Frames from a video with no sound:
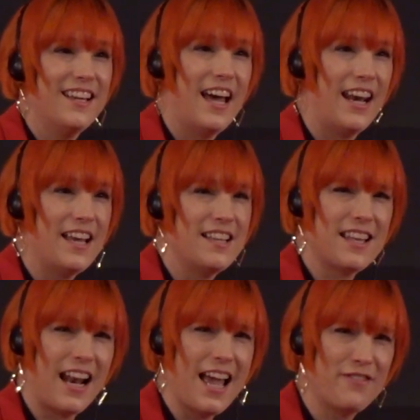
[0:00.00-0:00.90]
And I
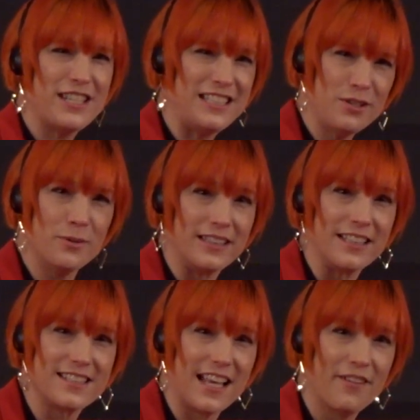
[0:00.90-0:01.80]
said, "I have to deal with
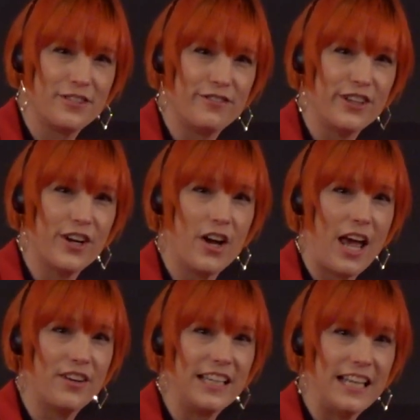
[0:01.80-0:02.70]
this. I have to figure out
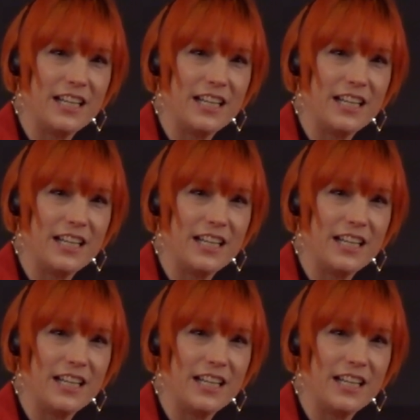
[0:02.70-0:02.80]
how to get